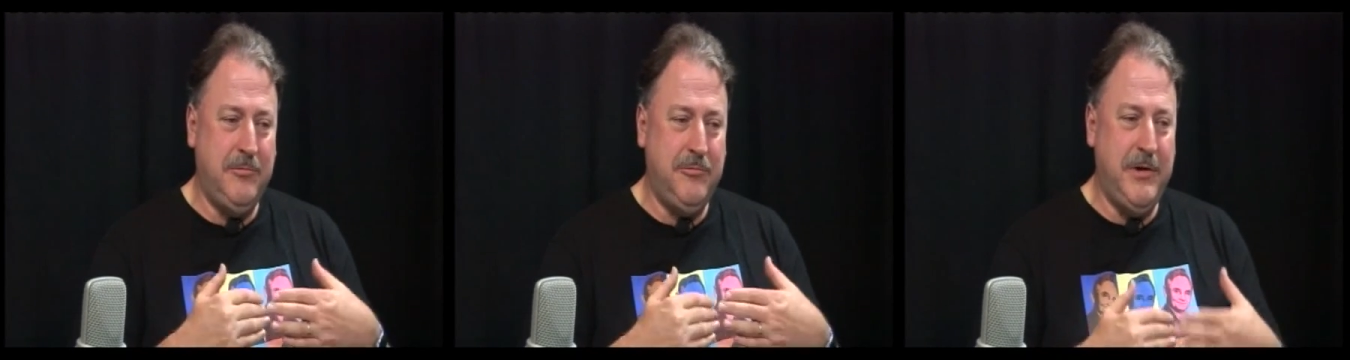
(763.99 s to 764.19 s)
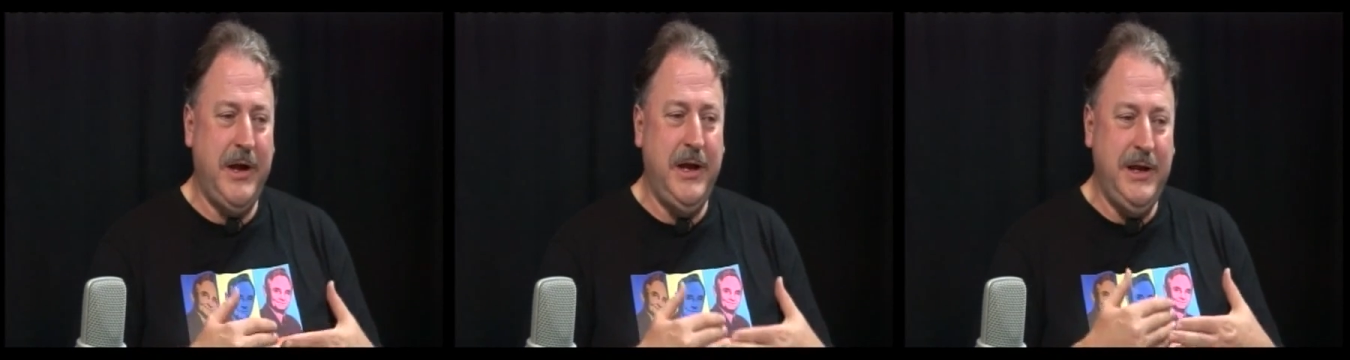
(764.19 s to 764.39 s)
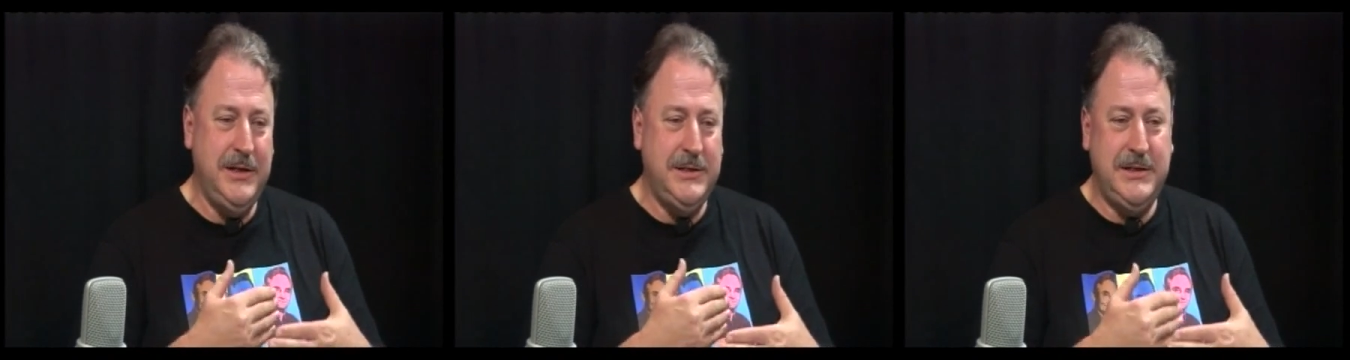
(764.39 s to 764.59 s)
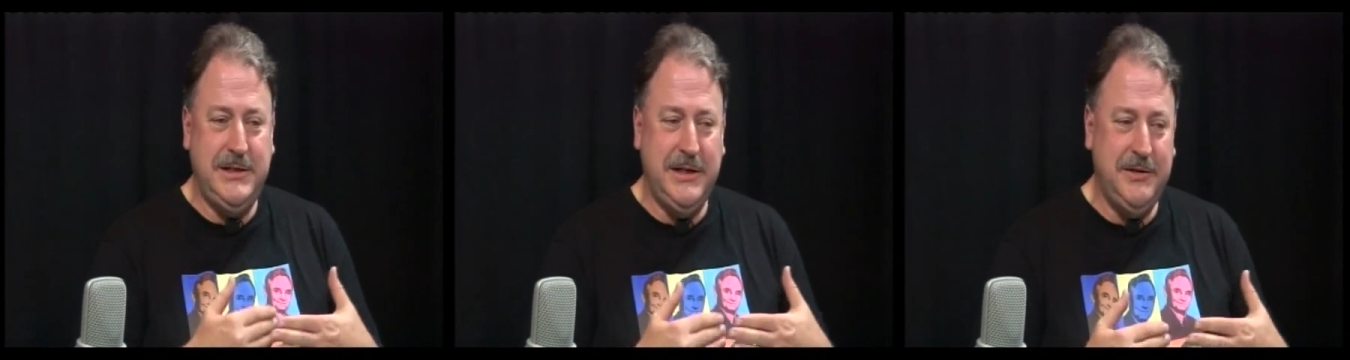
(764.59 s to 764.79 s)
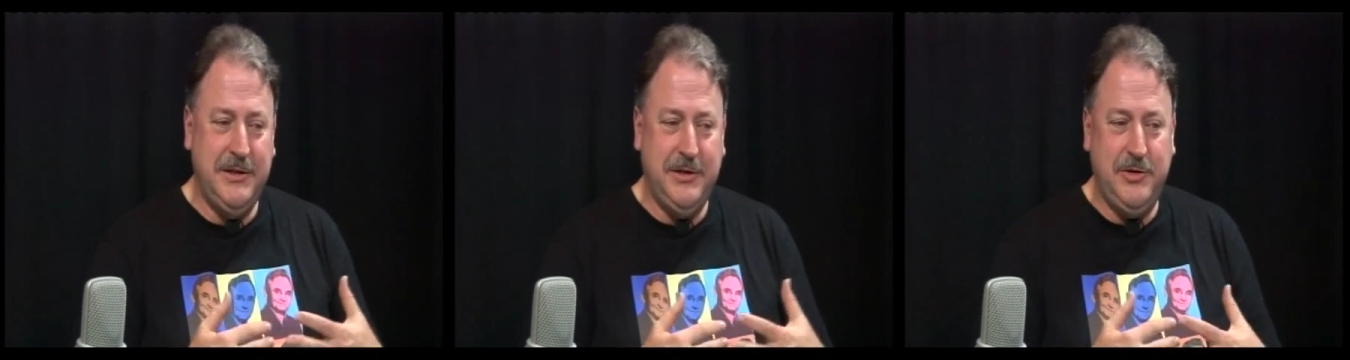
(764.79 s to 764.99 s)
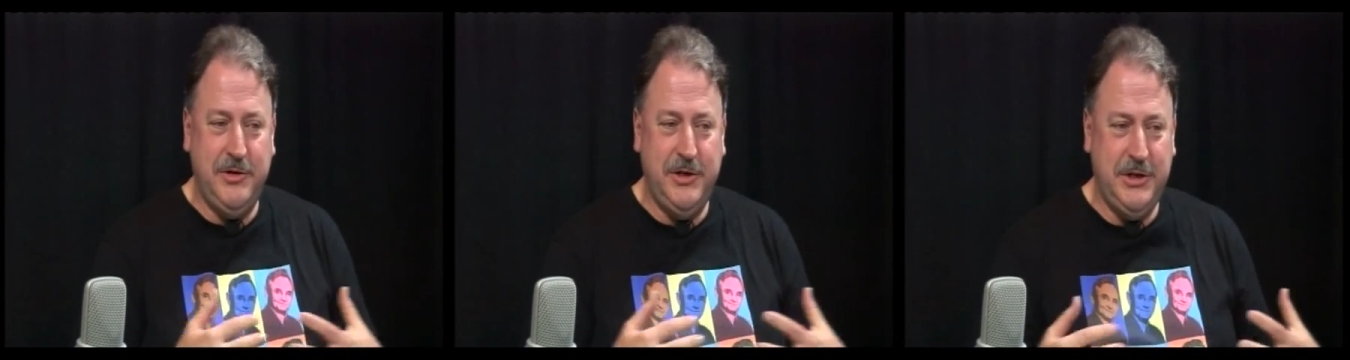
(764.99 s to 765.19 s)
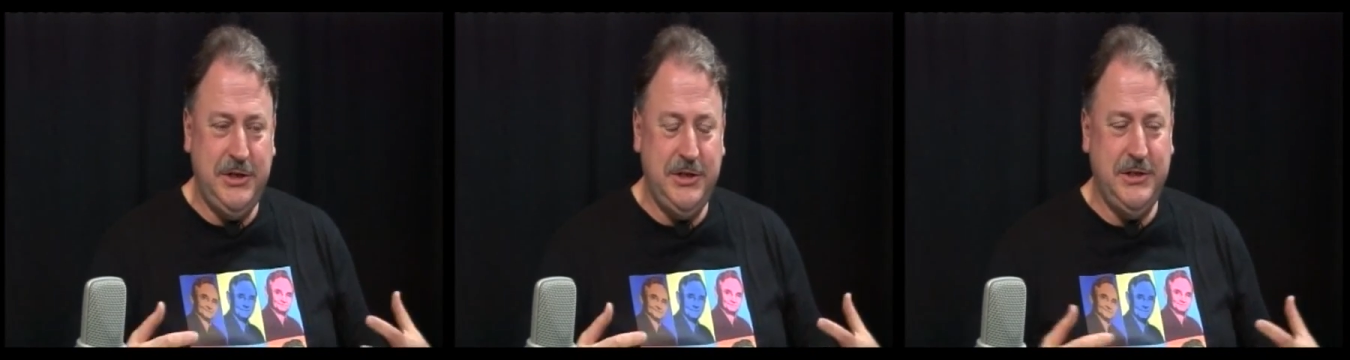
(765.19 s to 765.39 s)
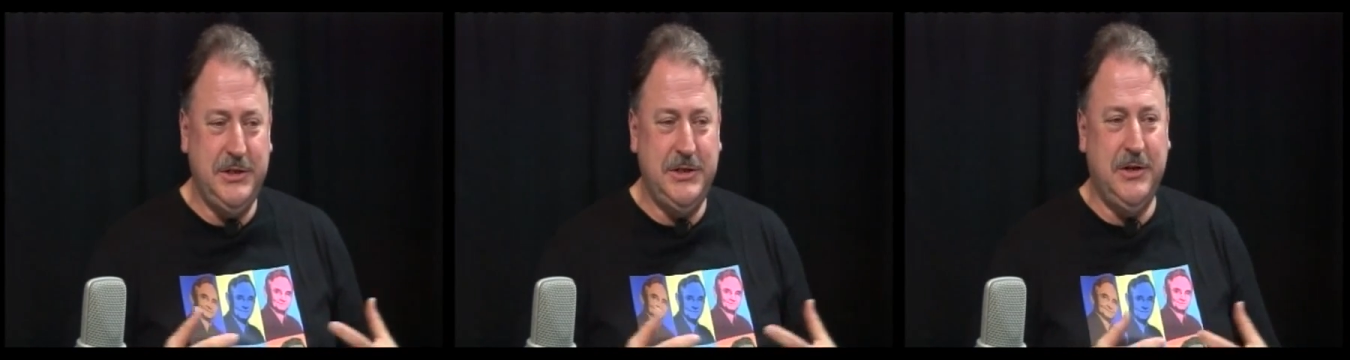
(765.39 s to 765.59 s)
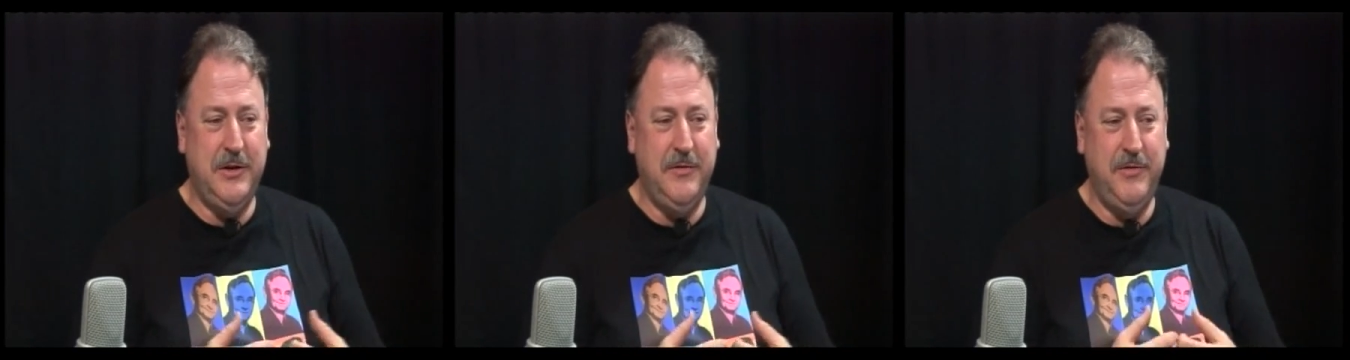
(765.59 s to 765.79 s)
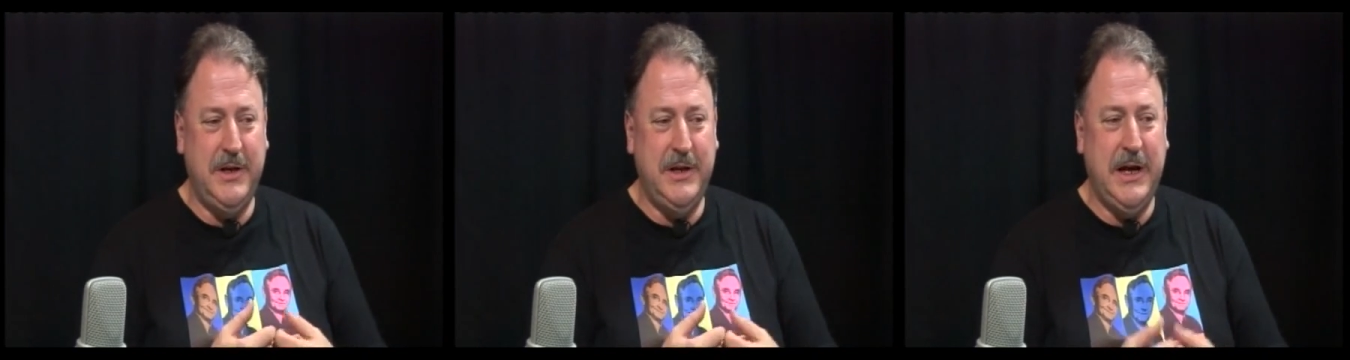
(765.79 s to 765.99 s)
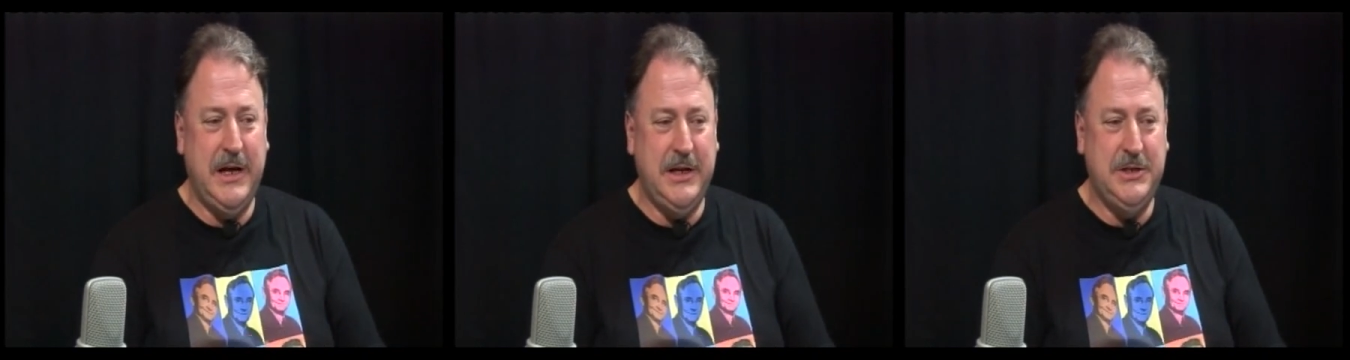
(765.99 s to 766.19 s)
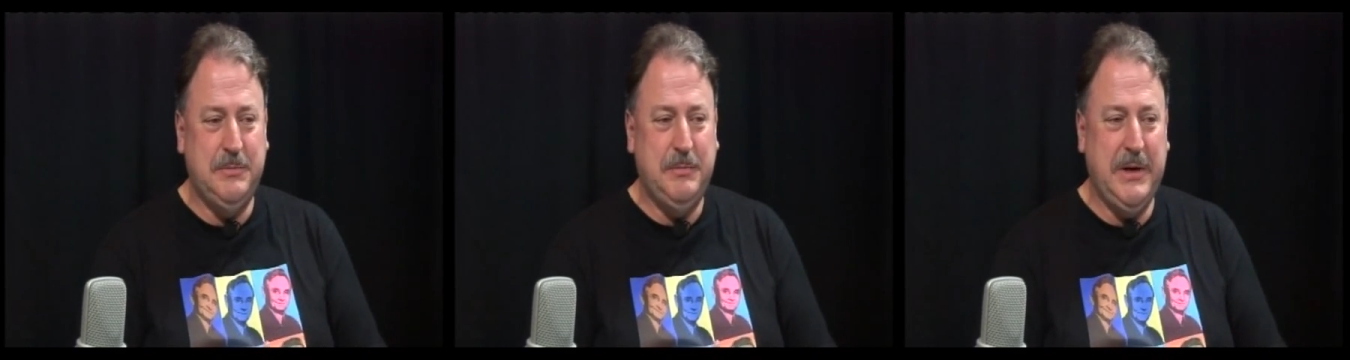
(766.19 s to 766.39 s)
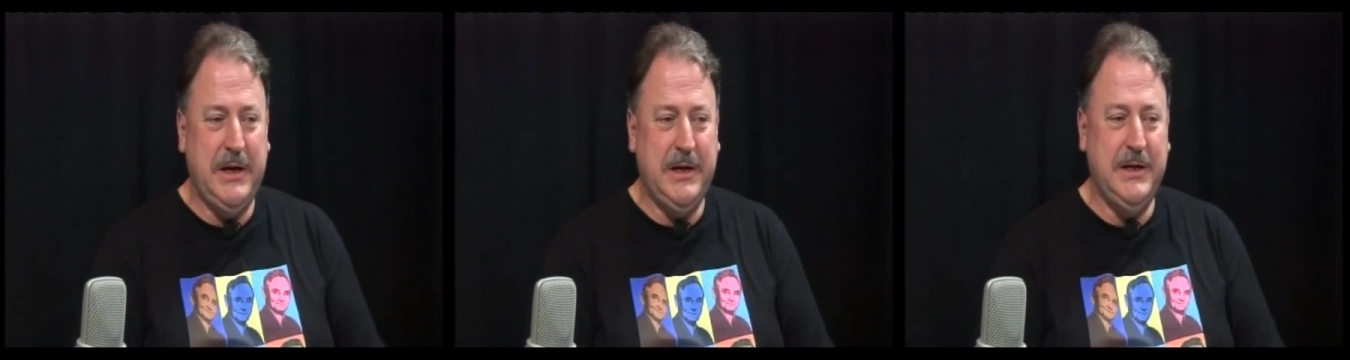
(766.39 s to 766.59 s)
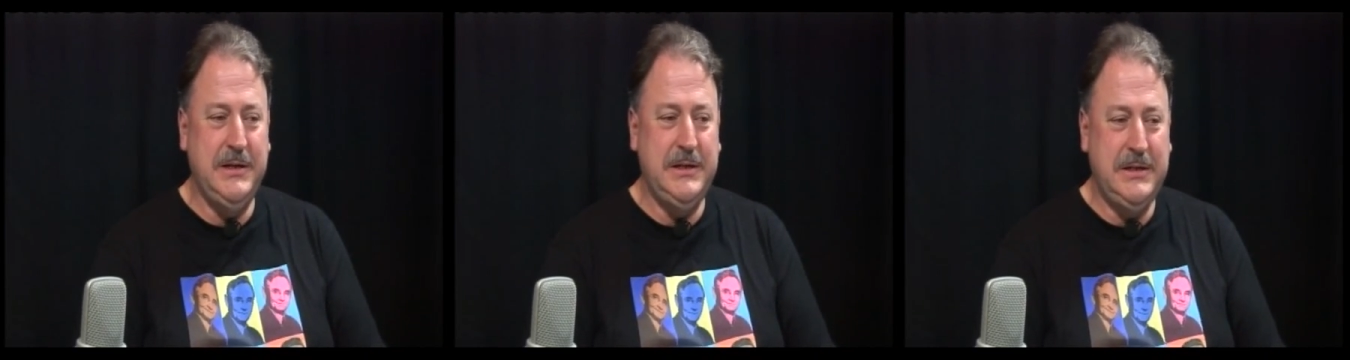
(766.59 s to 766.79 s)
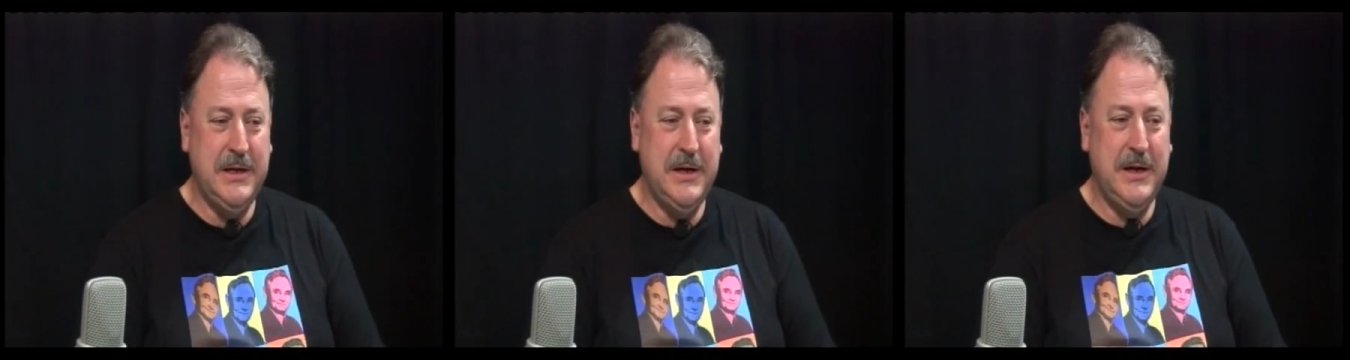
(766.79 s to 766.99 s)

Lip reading: raised in the traditions of the larger parties,